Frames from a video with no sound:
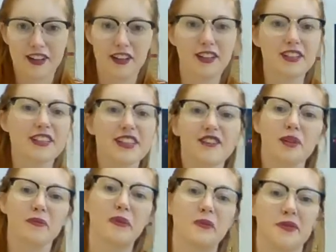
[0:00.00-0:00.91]
courtesy of
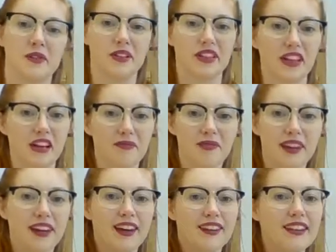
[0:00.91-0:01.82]
our booster club.
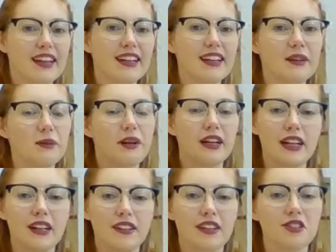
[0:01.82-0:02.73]
They didn't want
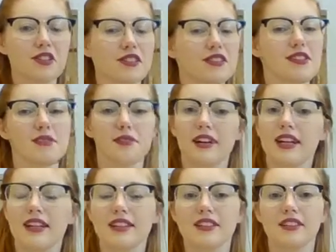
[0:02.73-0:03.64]
any of these shirts. They were
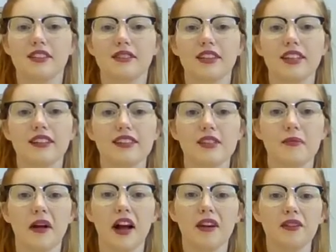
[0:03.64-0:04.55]
ready to clearance them
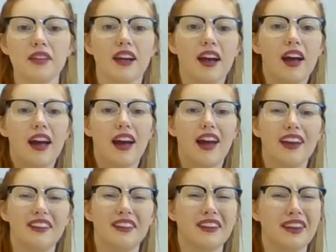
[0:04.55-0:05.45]
out,
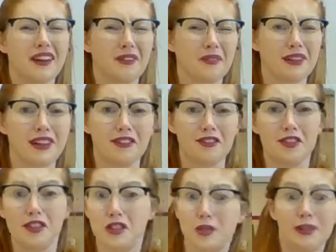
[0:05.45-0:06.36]
and they don't really
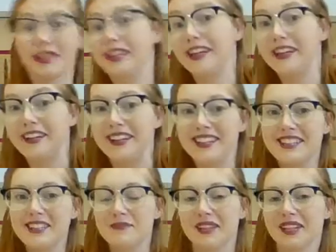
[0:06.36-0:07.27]
do a
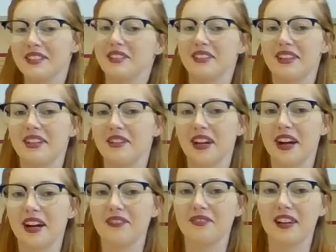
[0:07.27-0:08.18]
clearance because they don't
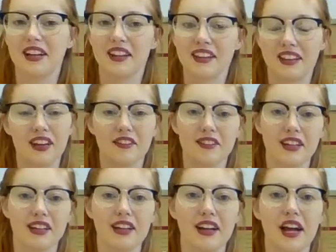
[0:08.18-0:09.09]
have anything other
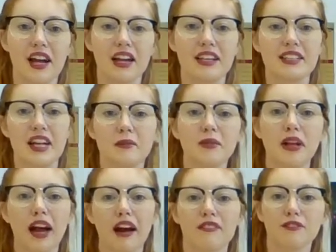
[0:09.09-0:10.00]
than a table
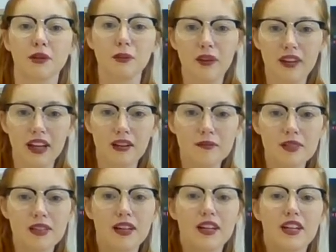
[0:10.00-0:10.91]
at football
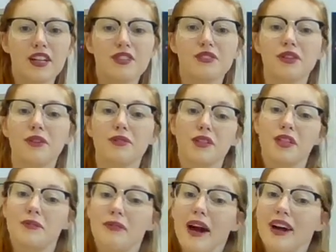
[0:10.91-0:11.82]
games. So
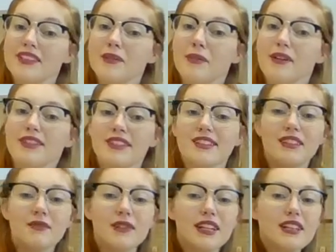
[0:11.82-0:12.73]
during basketball
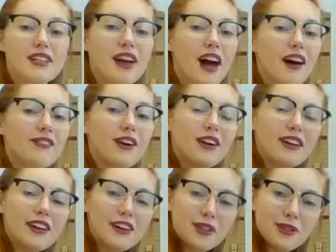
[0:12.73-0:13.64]
season, we get to have our
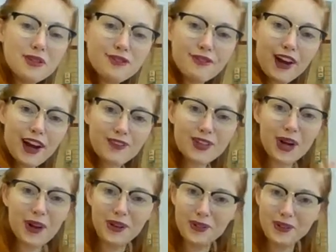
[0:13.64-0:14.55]
new
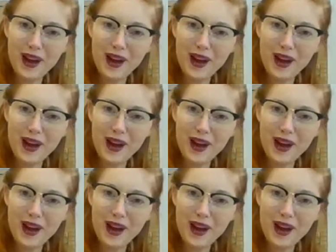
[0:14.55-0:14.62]
$5